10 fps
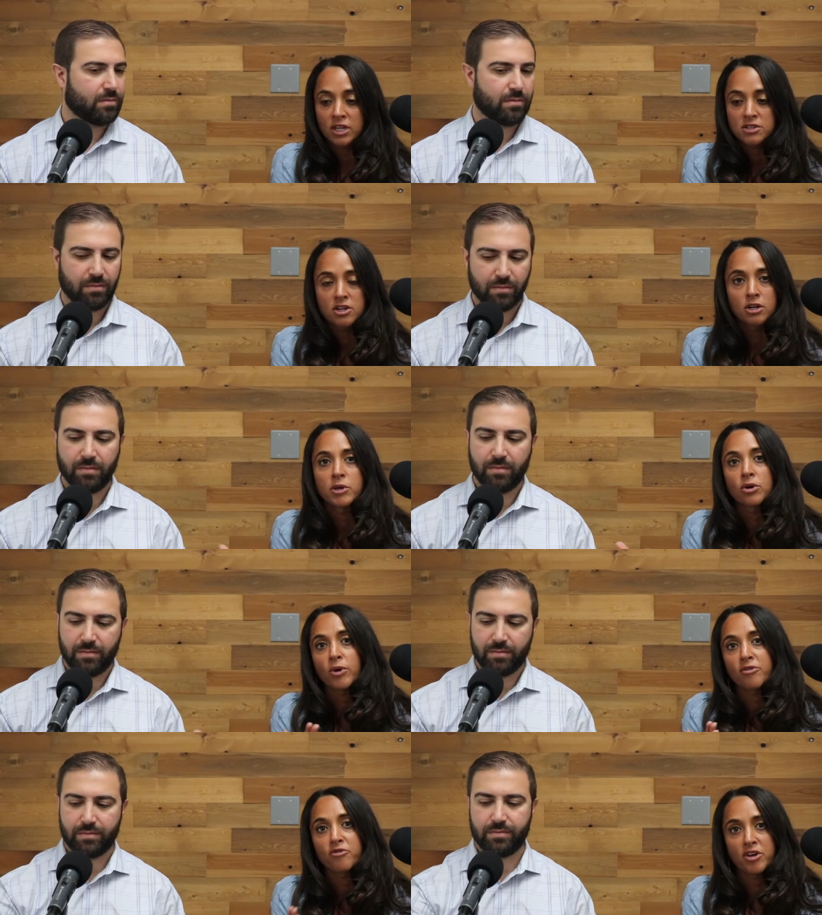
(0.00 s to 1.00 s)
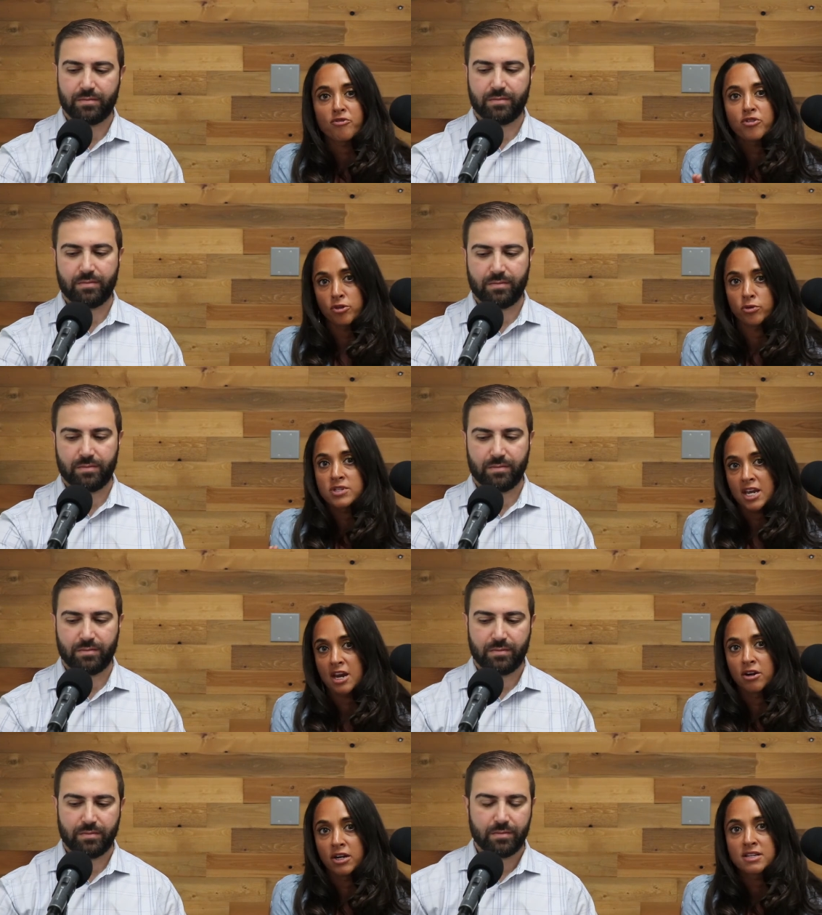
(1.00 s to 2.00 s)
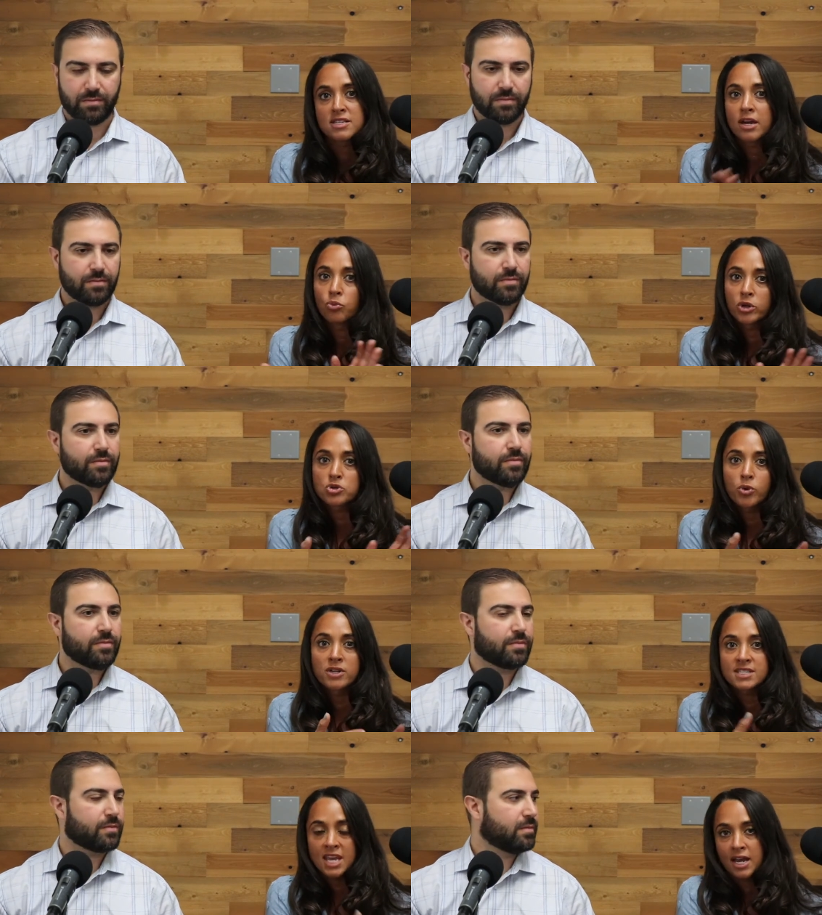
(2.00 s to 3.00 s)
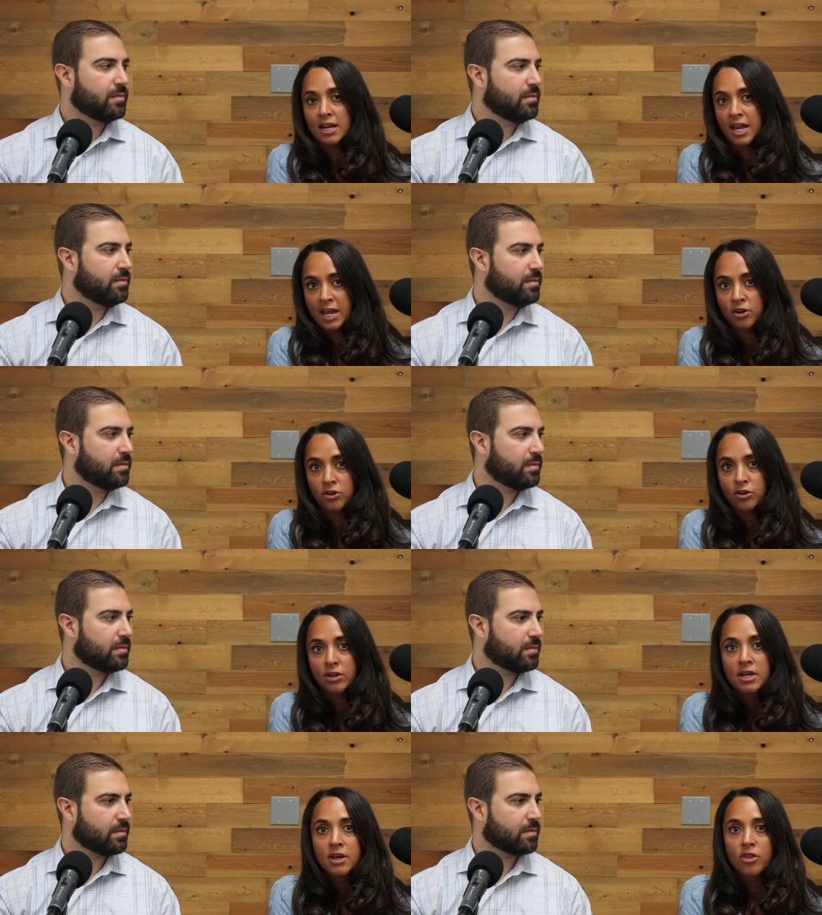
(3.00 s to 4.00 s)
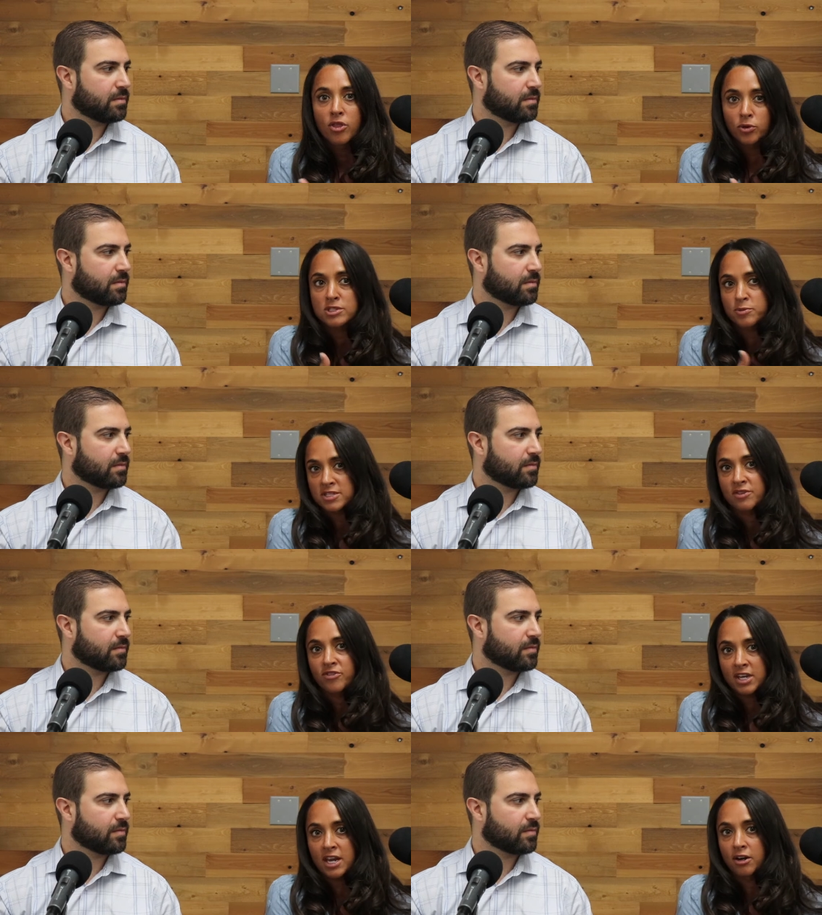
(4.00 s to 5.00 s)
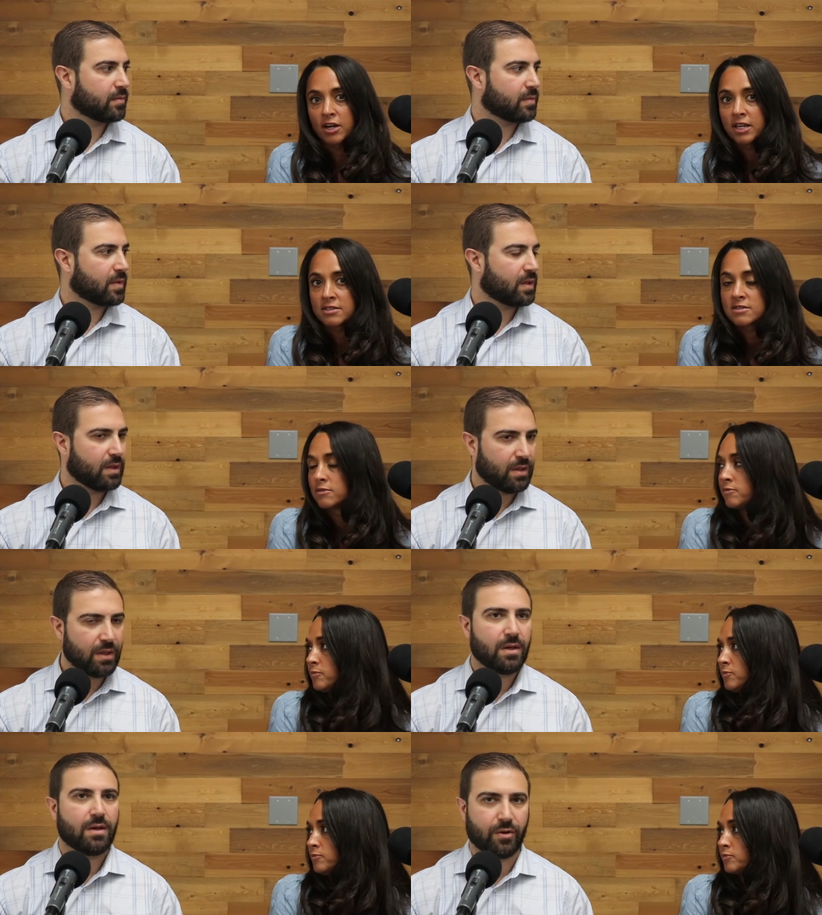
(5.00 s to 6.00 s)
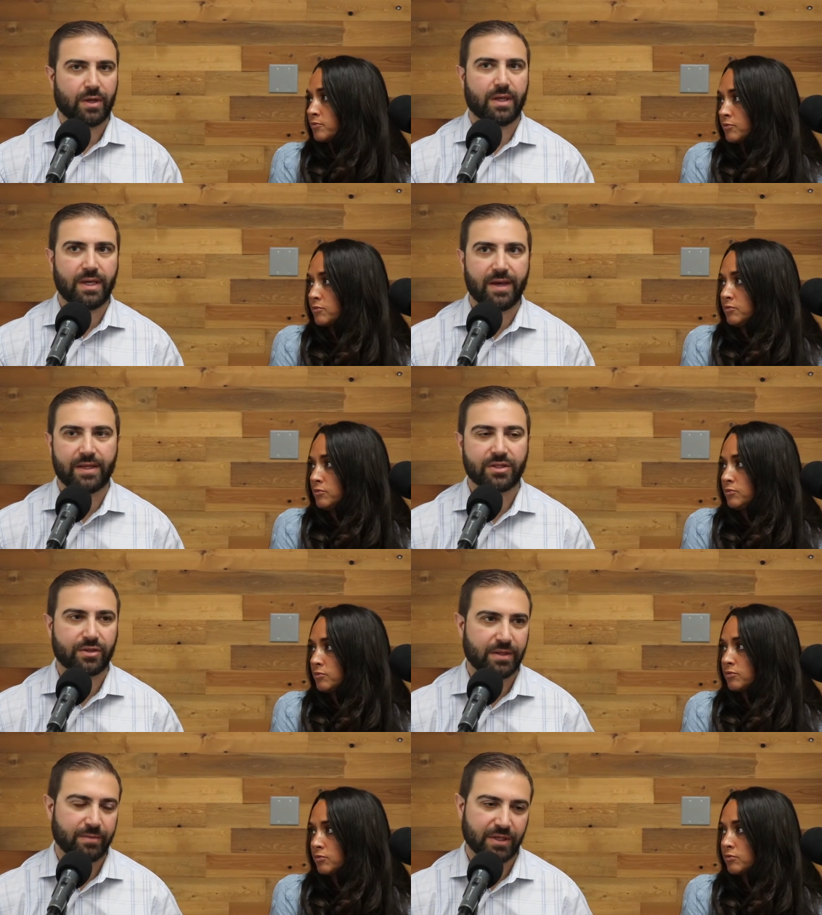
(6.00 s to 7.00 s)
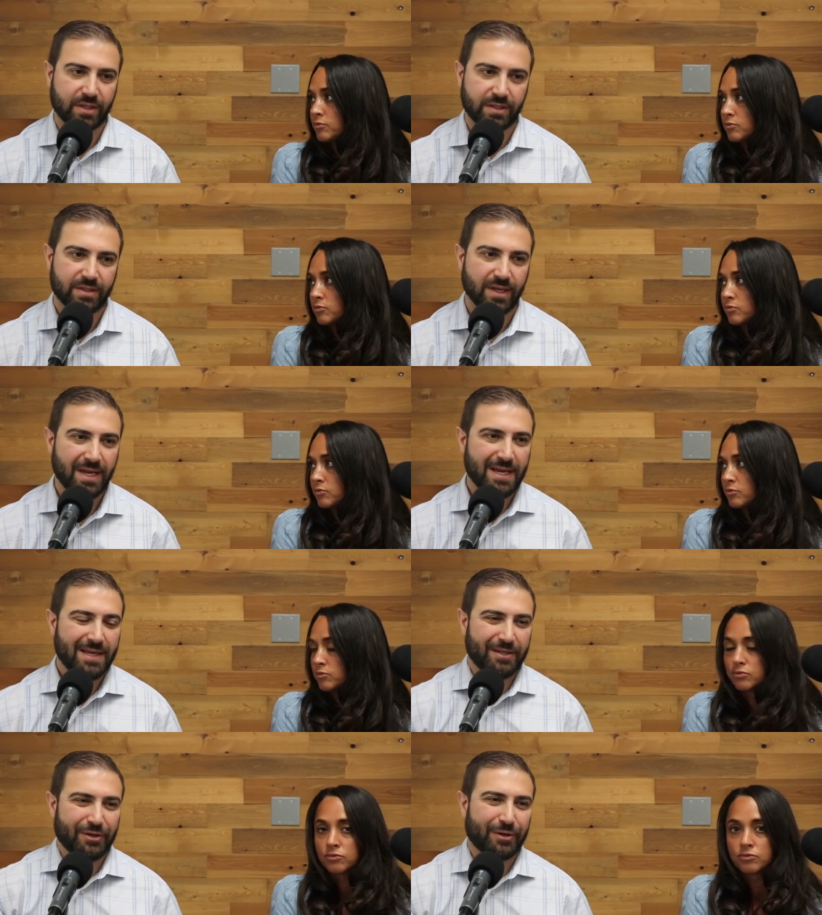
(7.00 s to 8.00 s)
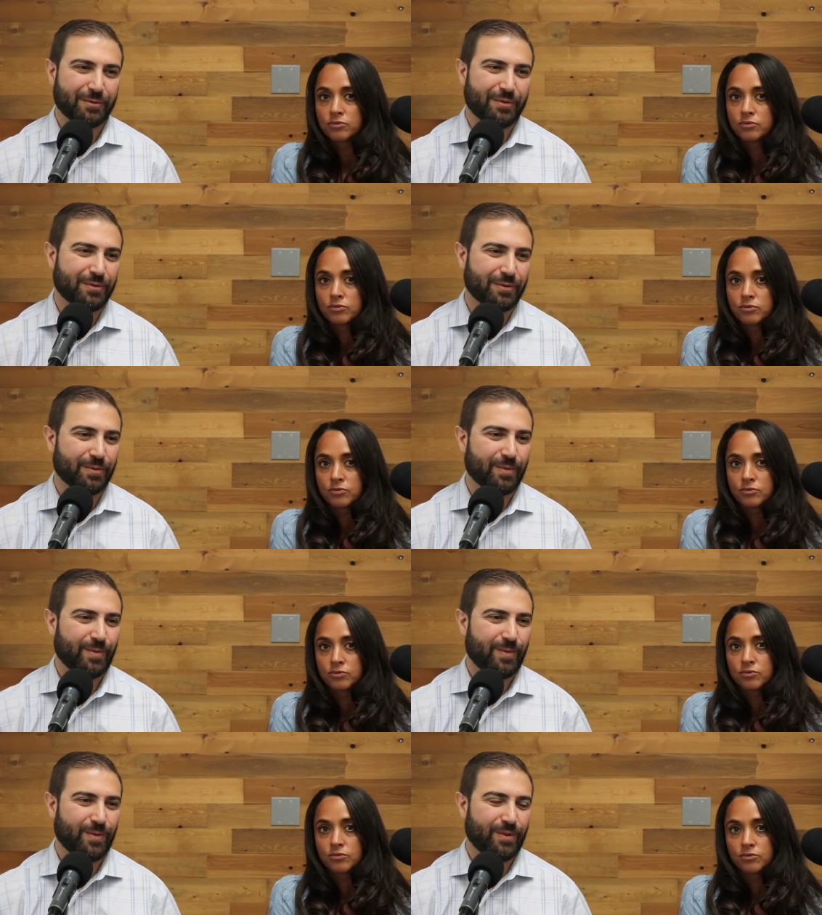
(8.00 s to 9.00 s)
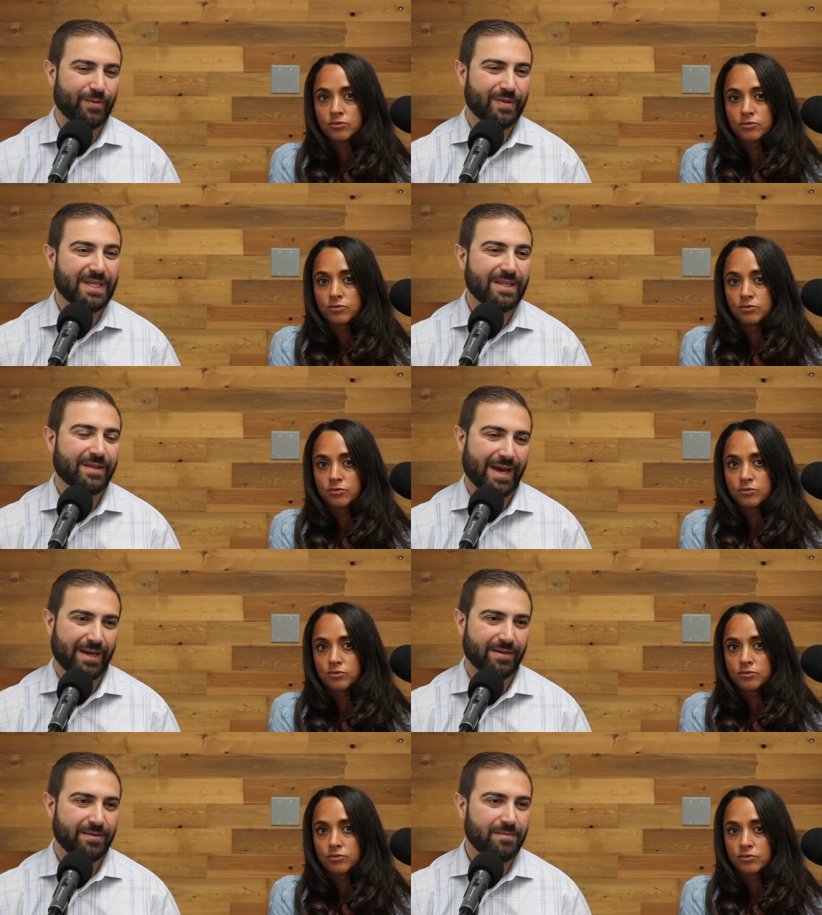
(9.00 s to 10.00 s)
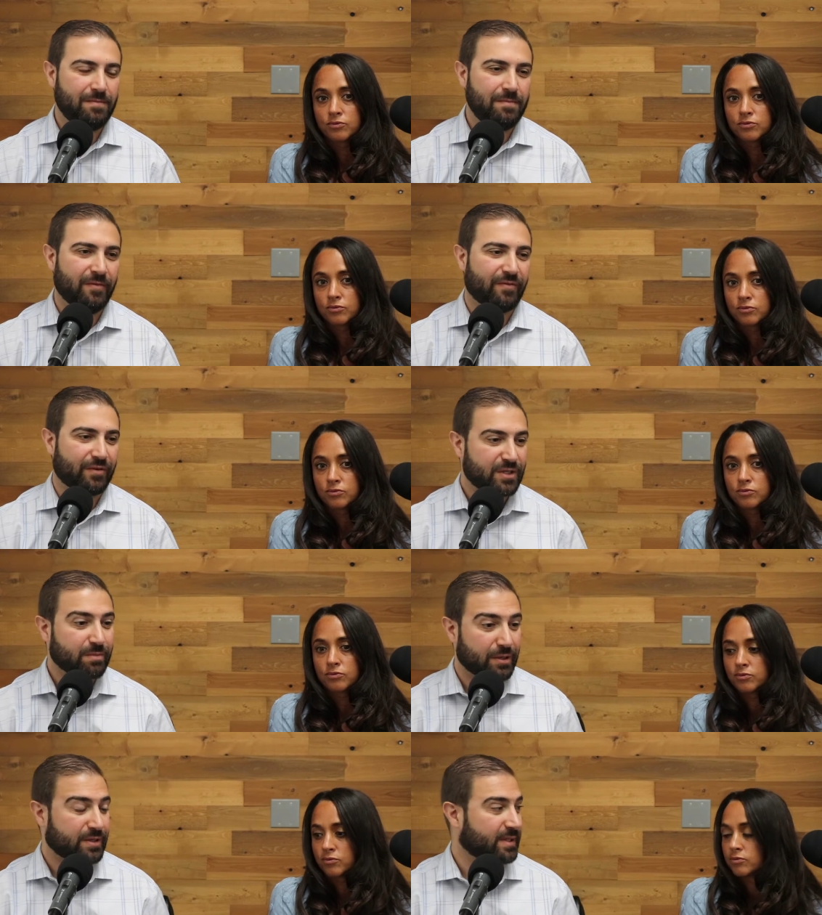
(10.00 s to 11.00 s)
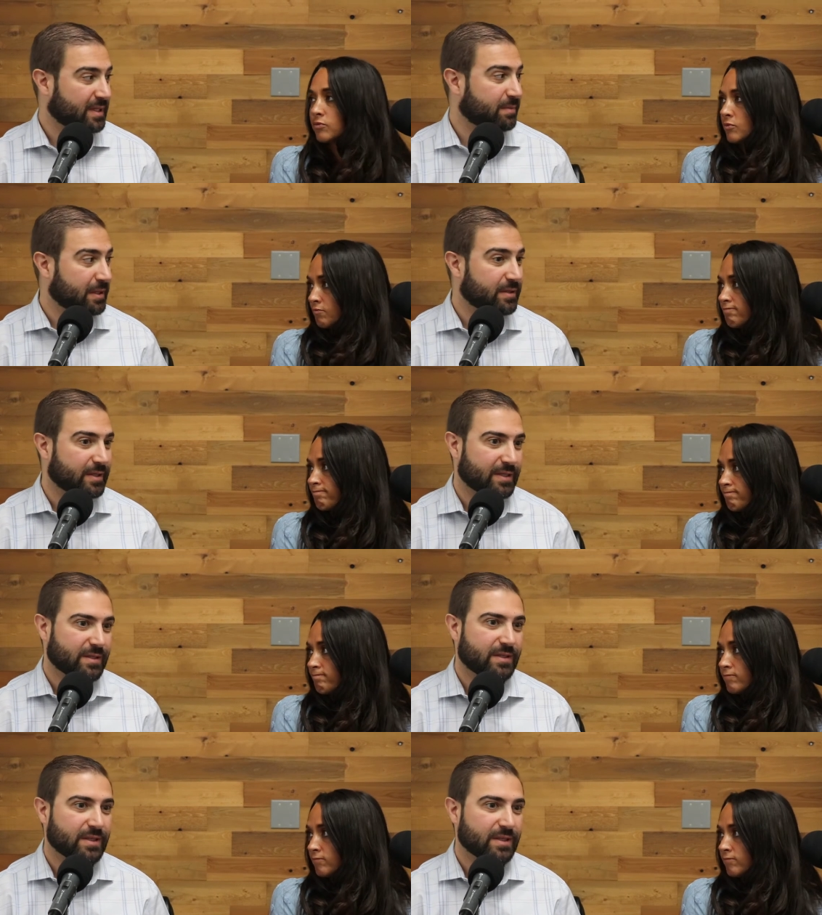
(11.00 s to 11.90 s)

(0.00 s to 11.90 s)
Speaker 1: is going to be a right fit for those care needs and which ones can't handle those specific care needs.
Speaker 2: Okay, yeah, that's great, because you know, you you need that first person experience.